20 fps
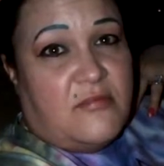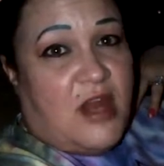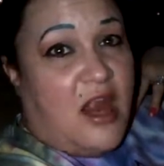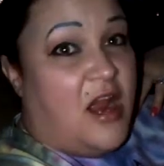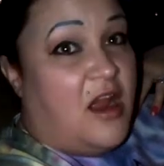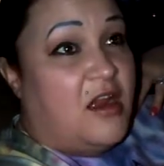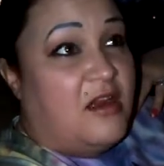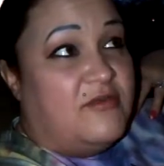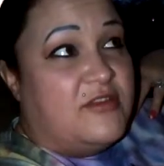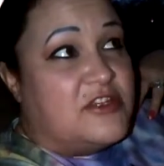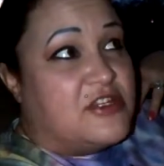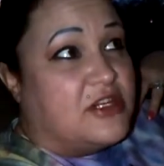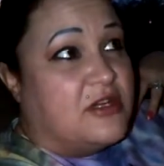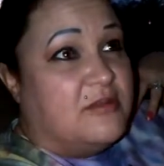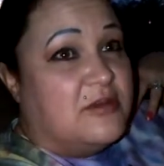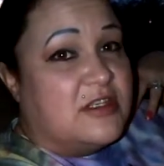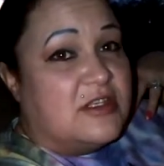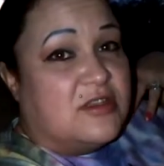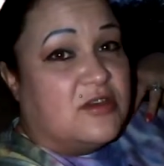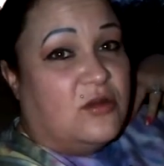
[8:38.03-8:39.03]
I have a
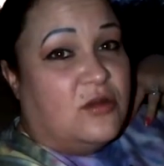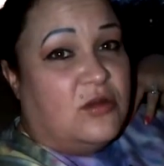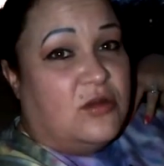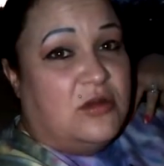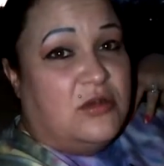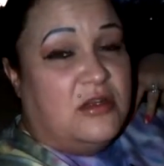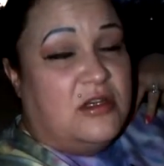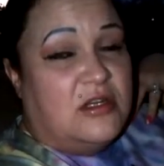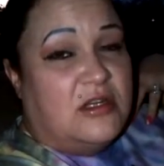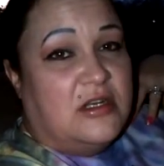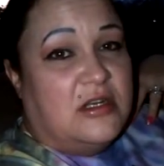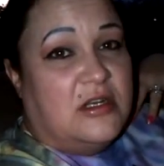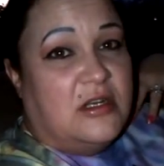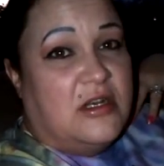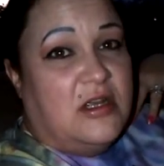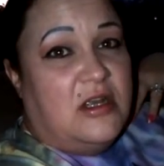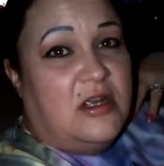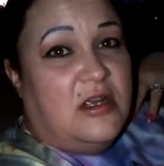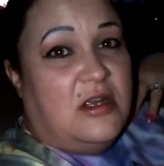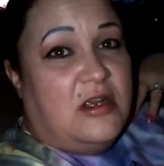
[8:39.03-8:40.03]
gym at school,
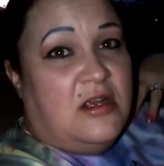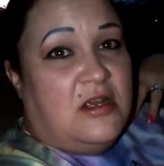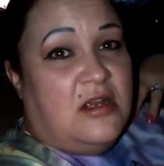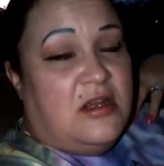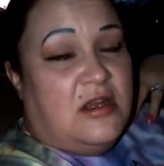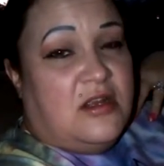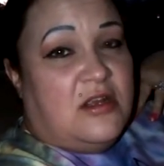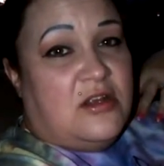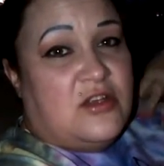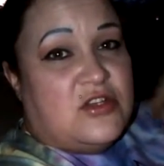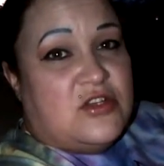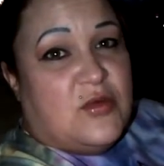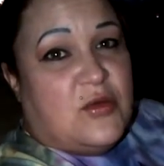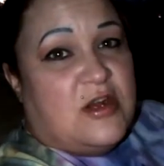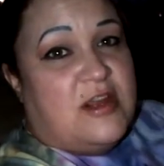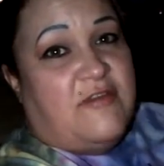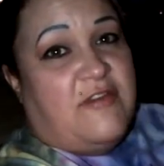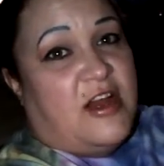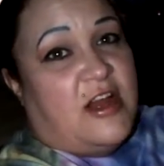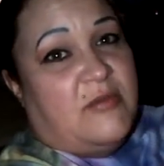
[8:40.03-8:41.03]
and
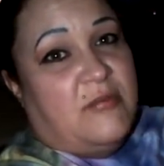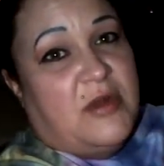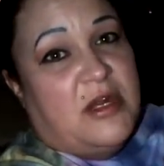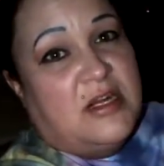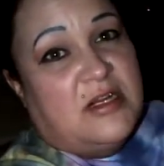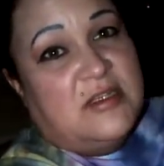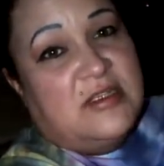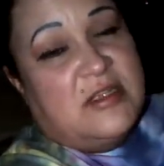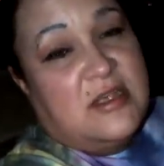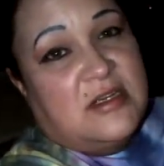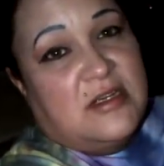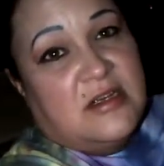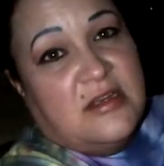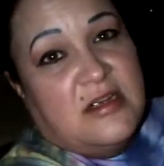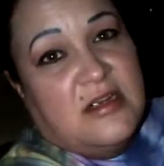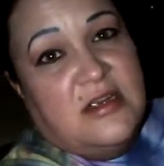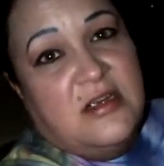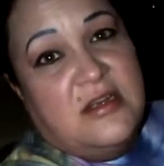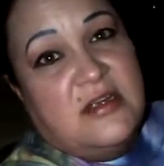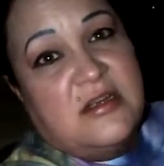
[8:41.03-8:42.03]
$25
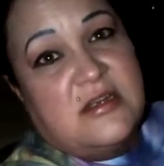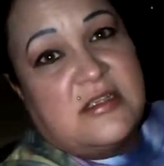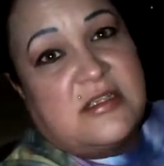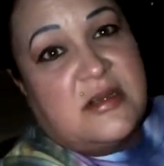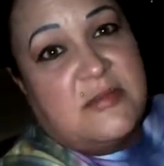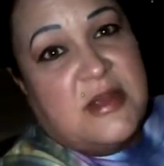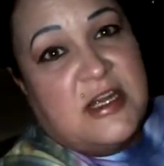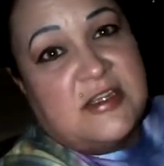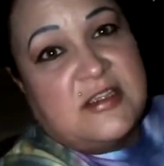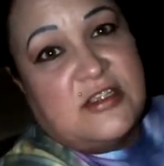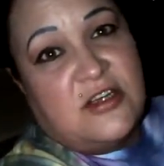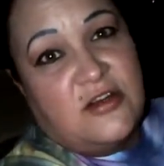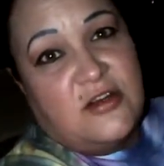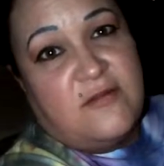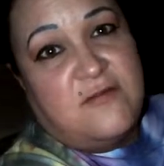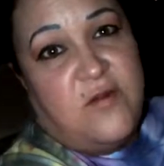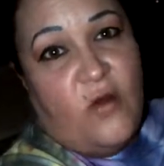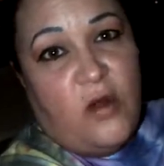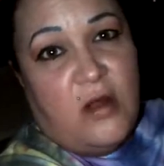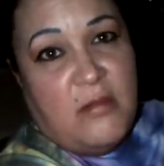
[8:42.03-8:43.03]
a semester
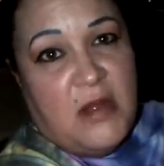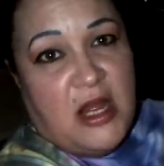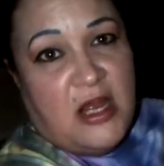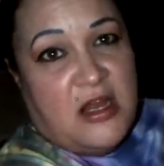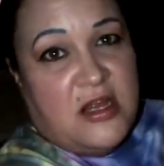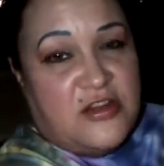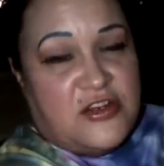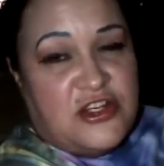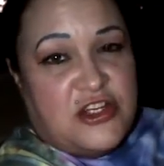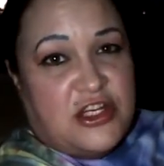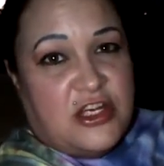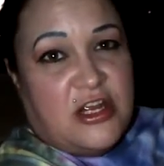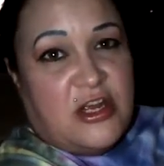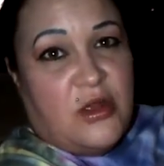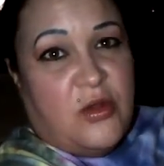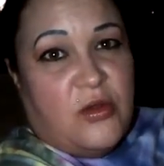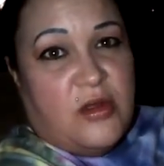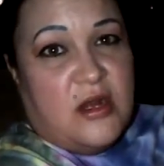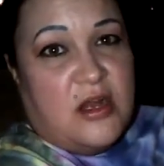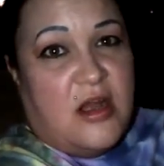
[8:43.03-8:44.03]
or 4 months, it
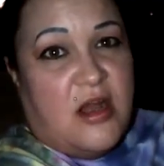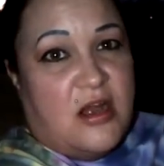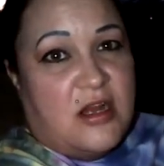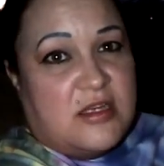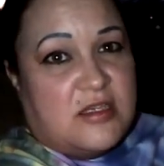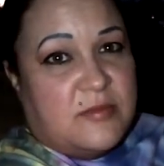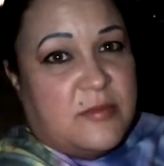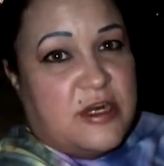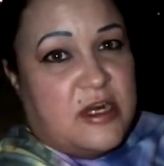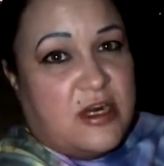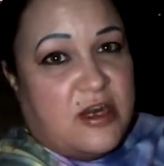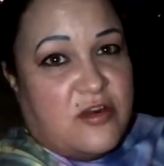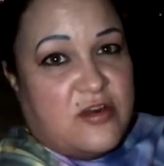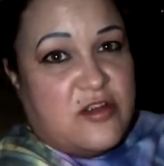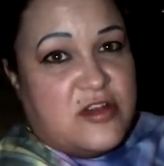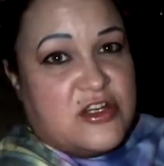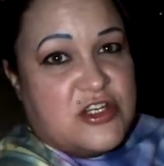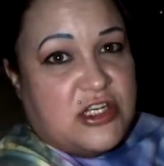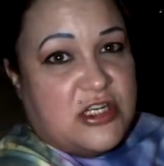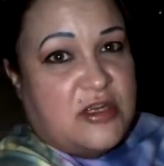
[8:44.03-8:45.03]
cost me to go
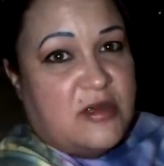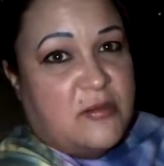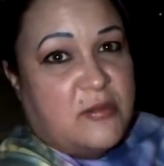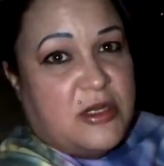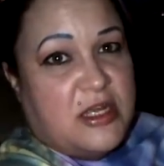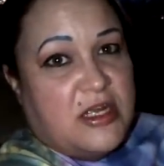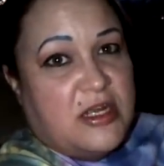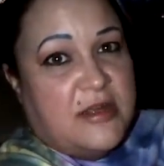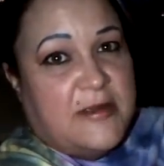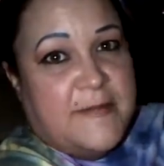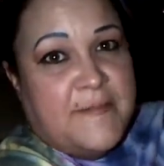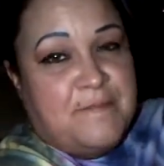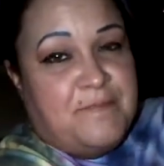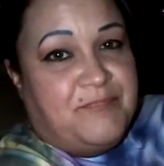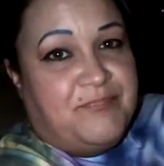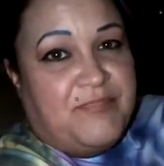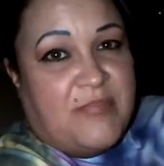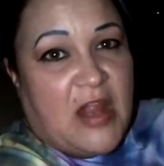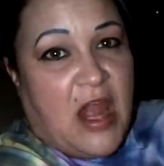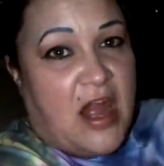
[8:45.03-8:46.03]
to the gym, but
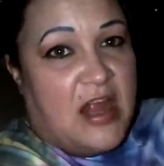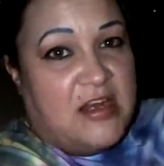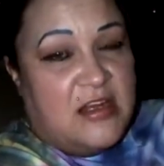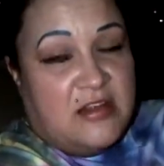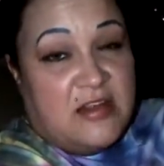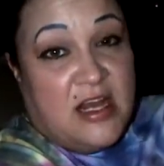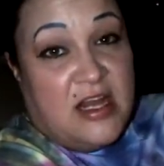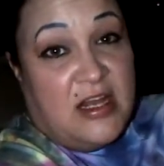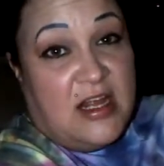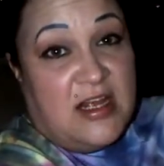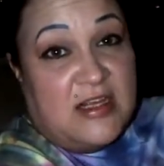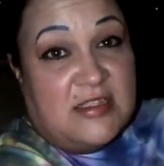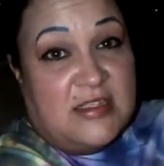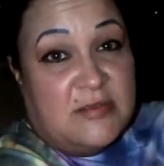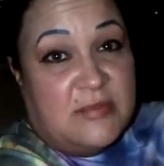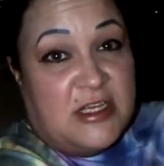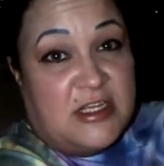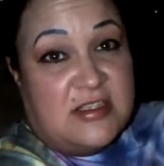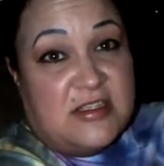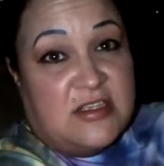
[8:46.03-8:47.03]
I did that last
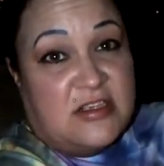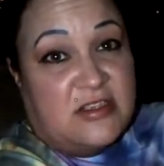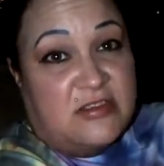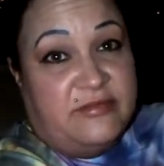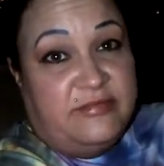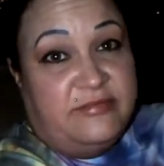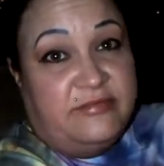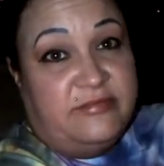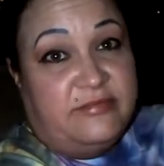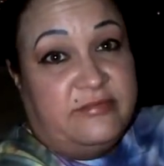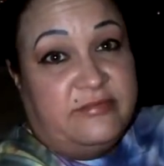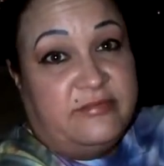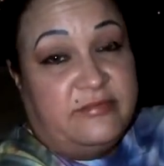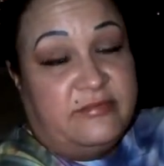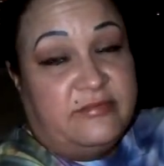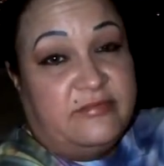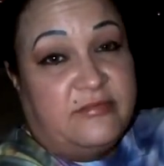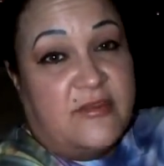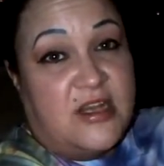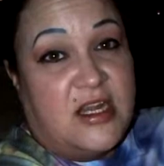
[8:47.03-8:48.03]
semester,
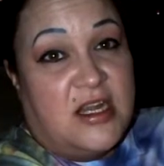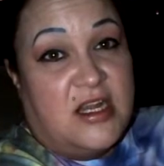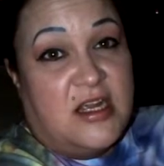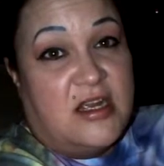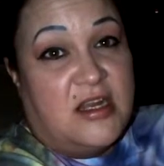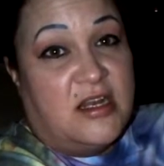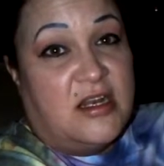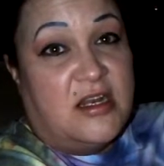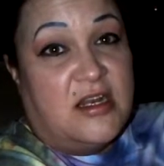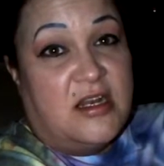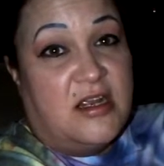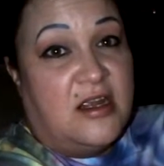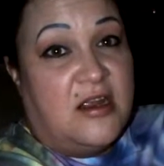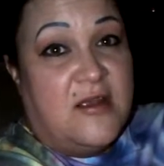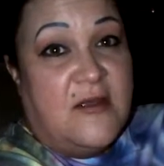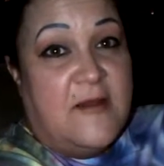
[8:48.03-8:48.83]
and